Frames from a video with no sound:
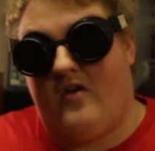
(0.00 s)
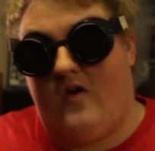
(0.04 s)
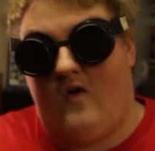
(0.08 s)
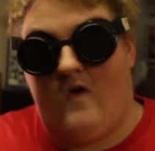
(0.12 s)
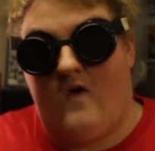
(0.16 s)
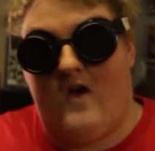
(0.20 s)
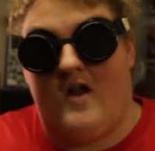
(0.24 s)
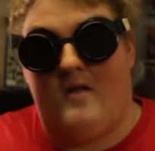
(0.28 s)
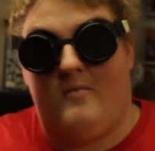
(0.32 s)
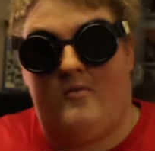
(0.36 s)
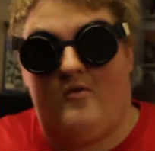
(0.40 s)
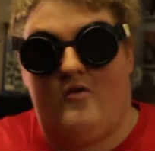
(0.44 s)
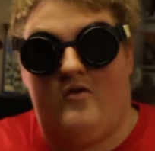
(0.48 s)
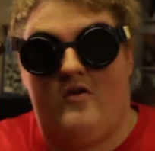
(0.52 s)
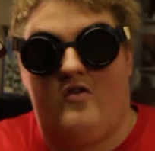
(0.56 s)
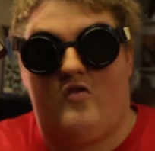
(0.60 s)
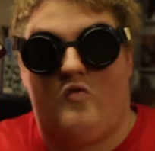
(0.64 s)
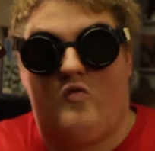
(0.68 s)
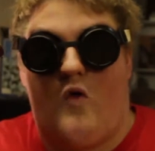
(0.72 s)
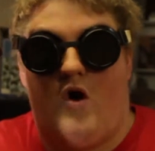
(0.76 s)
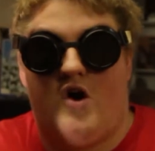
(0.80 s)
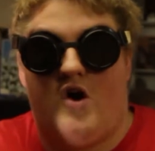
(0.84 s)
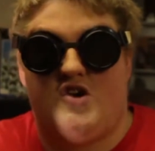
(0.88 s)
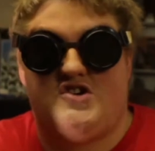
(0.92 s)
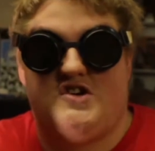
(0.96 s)
Incredible is
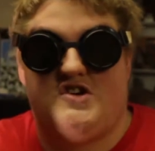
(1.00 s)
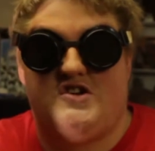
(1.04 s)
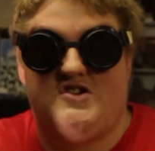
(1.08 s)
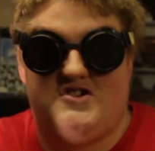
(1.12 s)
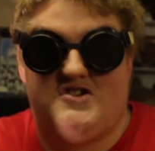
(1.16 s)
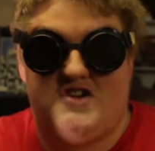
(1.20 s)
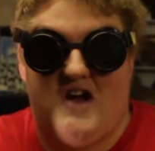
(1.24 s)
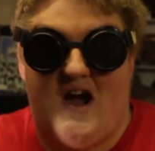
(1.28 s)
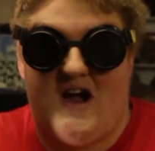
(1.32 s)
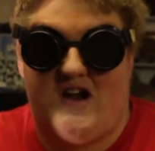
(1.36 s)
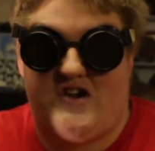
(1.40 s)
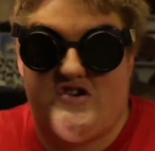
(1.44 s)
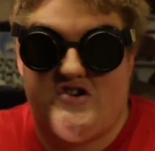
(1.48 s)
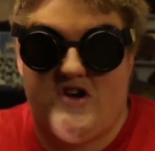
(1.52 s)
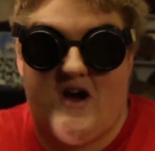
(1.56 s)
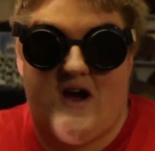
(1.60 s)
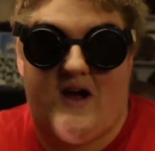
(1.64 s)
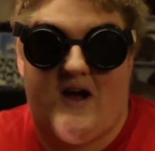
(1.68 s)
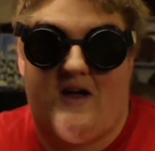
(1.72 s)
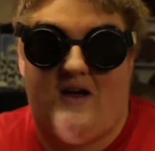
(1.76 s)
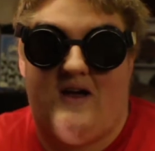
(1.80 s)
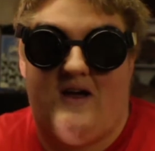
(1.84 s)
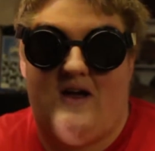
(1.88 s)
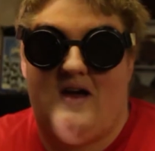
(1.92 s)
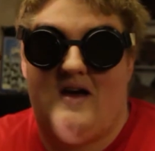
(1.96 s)
washing Jack
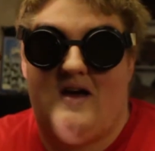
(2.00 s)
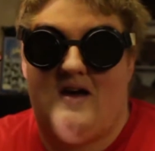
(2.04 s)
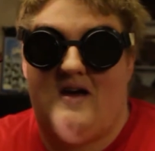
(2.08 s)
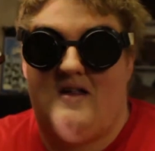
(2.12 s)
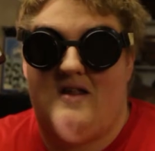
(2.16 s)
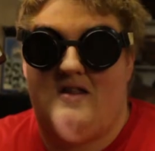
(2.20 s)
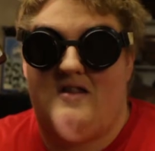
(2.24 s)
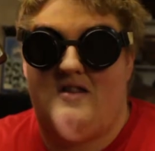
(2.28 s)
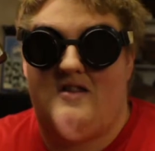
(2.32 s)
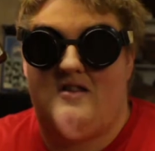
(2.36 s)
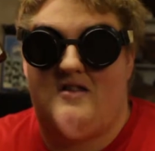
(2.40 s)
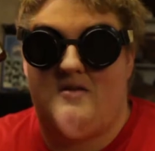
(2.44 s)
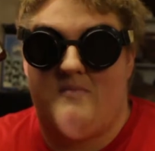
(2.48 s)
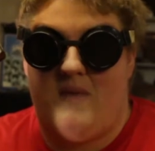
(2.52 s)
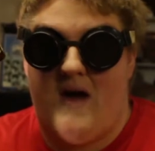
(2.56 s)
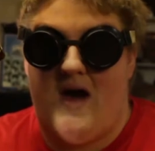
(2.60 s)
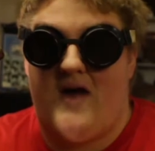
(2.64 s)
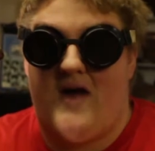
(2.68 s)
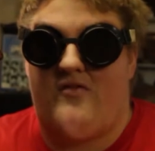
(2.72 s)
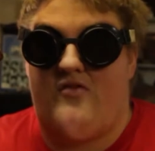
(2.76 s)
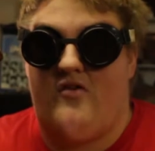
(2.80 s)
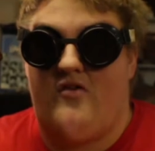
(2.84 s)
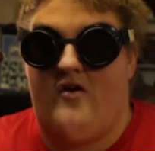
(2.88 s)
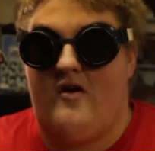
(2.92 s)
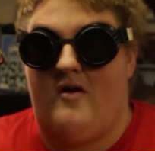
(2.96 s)
Jack in the
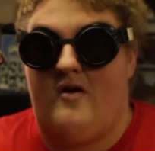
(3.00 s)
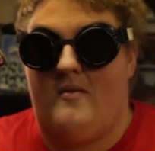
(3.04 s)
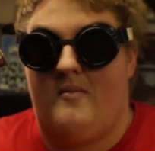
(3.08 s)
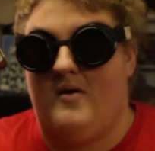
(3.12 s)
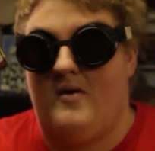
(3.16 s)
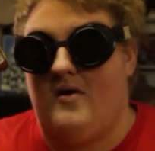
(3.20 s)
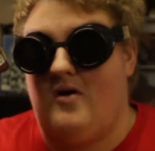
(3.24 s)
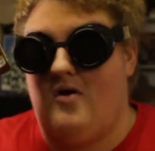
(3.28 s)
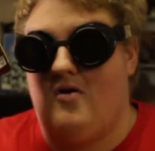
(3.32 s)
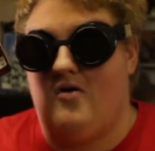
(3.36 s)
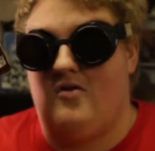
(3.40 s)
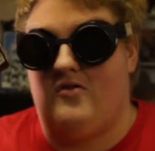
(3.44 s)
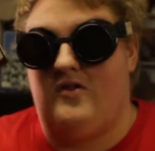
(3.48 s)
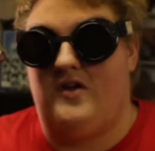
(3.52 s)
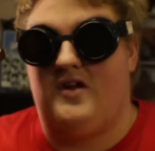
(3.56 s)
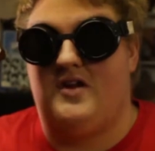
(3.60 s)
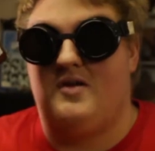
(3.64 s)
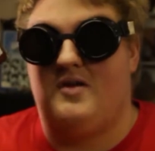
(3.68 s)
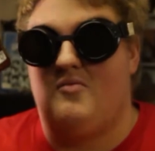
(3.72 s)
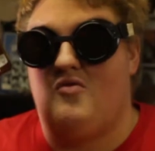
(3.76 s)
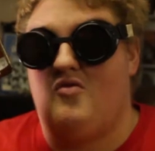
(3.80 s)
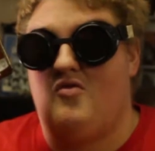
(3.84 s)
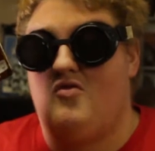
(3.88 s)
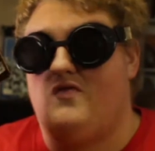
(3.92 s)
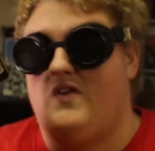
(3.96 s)
bathtub early in
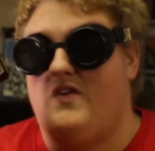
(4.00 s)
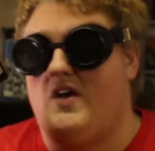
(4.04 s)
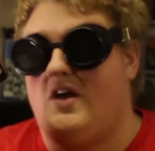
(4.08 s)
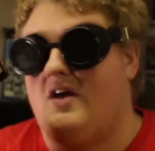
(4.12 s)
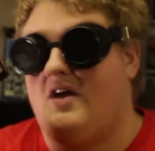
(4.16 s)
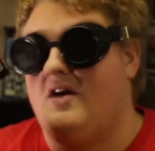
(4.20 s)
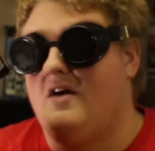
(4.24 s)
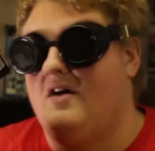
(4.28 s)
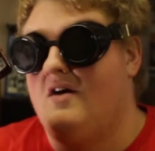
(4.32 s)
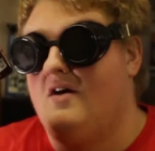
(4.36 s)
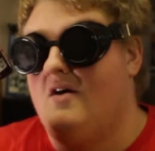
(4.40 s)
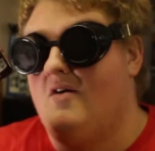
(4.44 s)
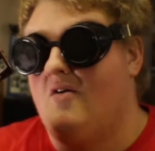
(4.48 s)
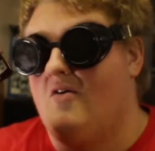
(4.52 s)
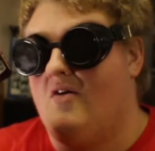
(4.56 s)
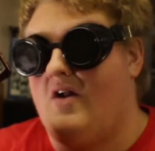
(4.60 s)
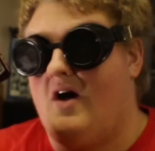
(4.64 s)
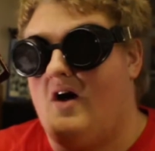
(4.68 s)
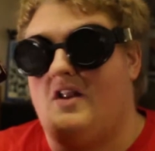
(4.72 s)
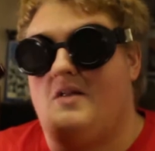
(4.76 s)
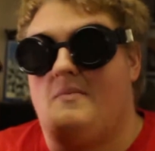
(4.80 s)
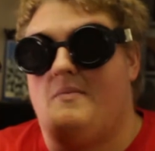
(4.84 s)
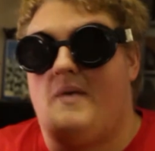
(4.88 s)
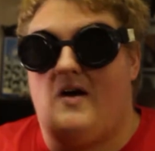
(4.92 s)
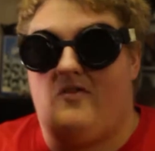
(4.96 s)
the movie, or
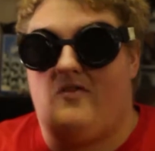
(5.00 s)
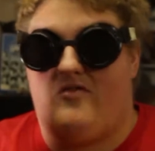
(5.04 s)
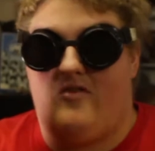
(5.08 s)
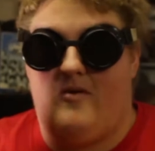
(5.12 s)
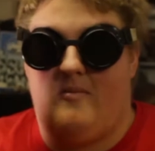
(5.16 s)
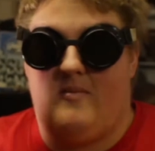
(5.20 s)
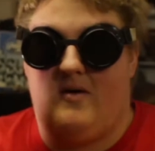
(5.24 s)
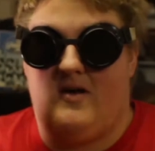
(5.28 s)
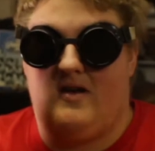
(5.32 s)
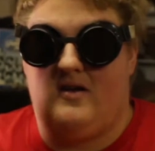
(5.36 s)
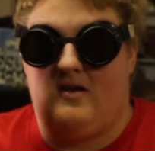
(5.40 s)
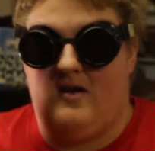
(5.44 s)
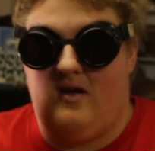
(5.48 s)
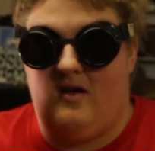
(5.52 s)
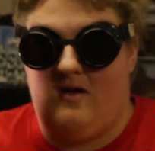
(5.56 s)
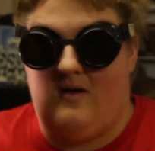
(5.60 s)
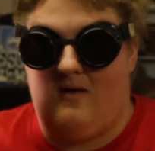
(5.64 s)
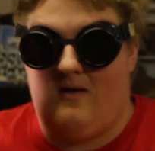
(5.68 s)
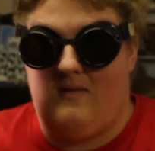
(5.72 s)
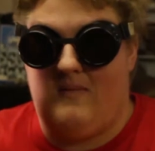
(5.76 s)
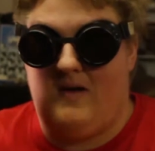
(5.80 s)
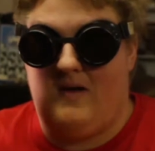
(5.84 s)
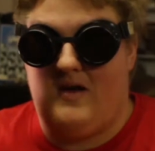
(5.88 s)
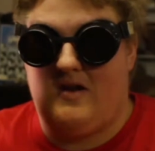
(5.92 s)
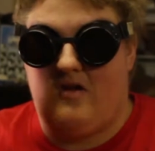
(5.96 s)
not in the bathtub, but in
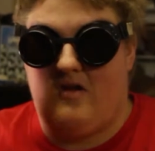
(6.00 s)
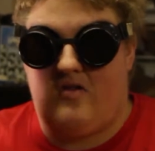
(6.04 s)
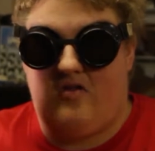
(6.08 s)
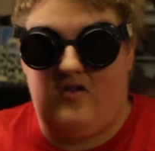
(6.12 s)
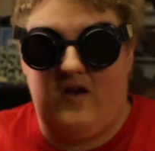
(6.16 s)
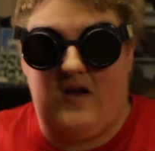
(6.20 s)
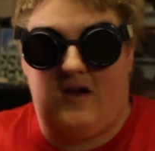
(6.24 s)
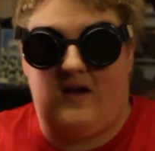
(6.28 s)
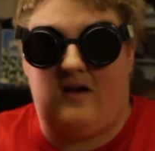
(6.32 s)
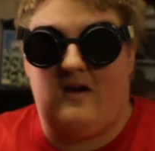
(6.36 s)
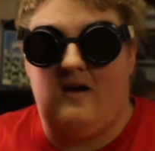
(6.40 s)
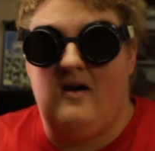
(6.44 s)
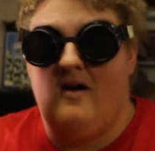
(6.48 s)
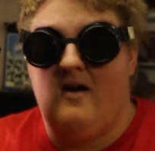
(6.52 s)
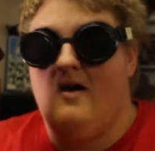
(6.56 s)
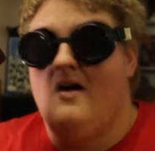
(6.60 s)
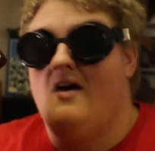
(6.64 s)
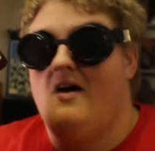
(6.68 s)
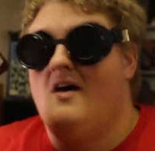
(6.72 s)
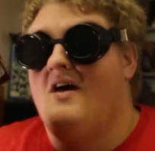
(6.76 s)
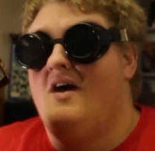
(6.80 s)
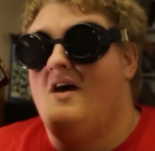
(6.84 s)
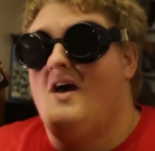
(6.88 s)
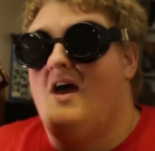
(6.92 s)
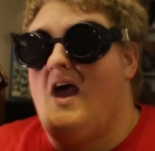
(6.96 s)
the in the sink,
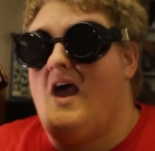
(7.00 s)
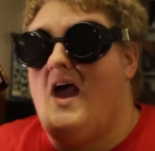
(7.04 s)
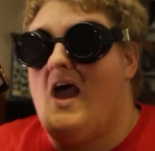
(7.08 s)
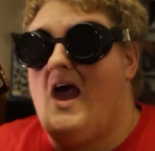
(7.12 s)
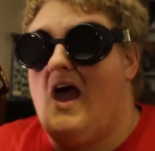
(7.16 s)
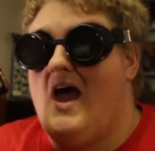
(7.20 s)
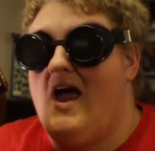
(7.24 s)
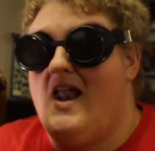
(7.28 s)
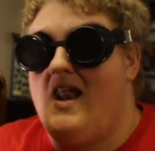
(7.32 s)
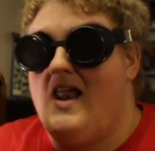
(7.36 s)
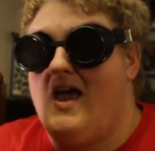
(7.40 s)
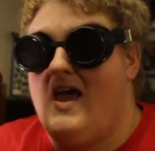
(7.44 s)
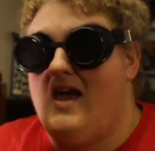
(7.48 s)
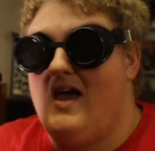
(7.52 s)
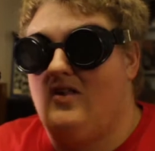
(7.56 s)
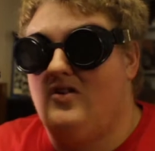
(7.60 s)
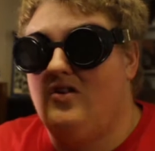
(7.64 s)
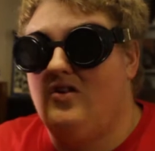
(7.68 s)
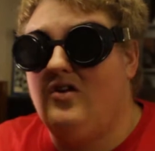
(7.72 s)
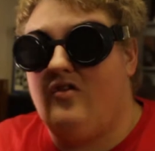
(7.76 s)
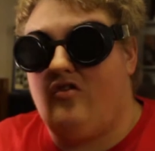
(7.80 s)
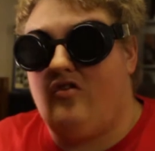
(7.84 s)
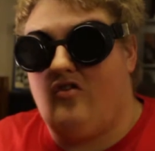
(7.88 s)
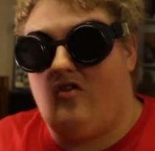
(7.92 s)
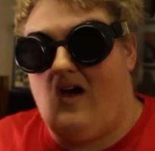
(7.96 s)
and it
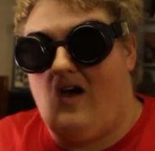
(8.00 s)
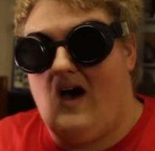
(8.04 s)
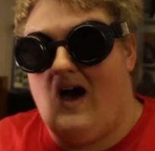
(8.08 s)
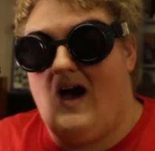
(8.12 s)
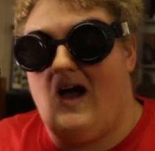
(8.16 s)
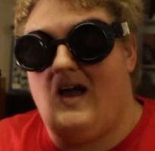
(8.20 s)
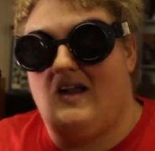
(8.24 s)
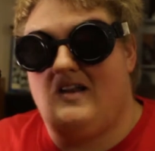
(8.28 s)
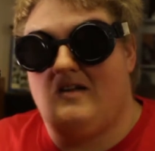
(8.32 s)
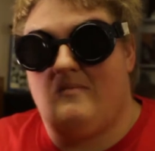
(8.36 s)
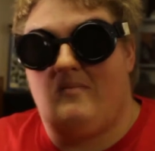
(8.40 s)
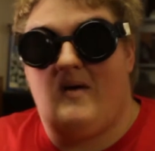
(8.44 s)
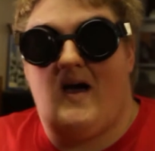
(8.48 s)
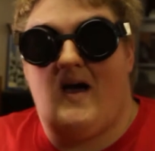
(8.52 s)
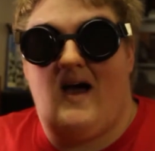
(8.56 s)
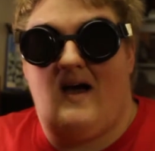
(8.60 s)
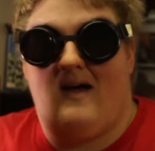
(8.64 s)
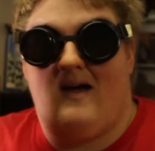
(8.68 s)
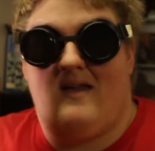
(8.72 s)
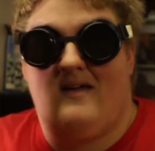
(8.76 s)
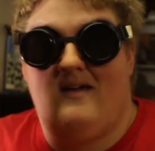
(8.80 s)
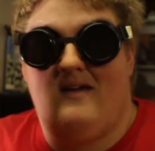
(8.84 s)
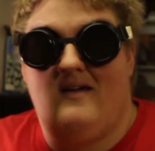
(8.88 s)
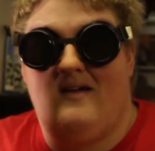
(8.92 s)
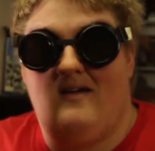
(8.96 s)
looks kind of
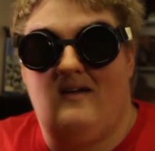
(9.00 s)
bad.